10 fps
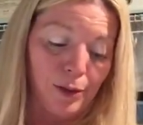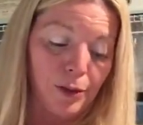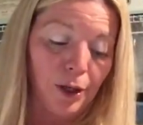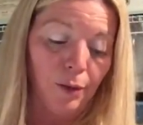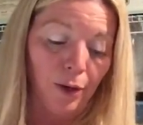So
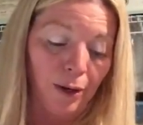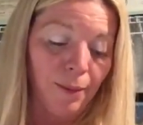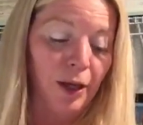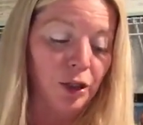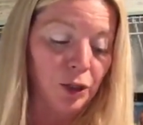you want to
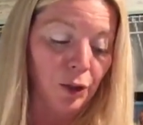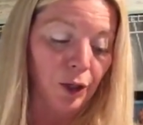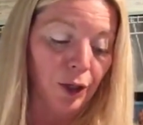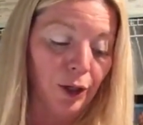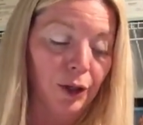make
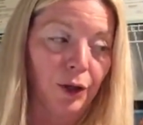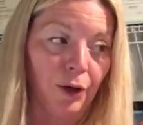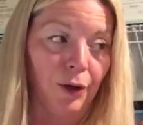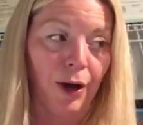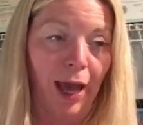sure
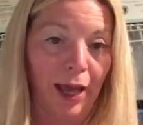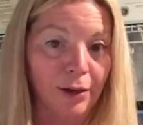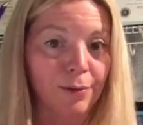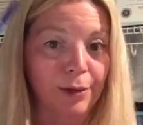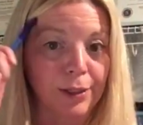your
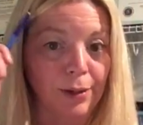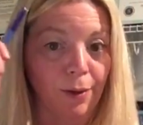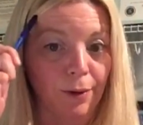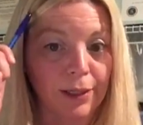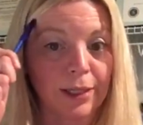end
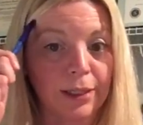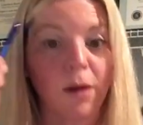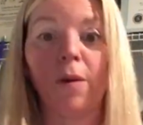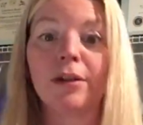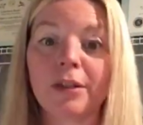result is
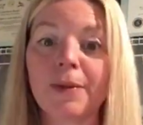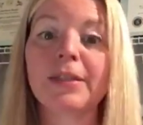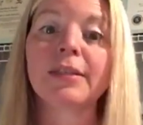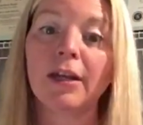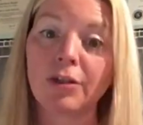going to be
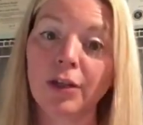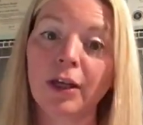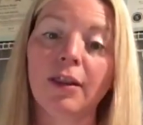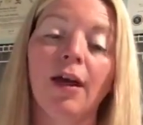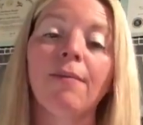
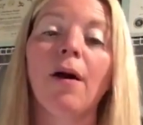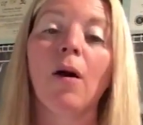scheduling them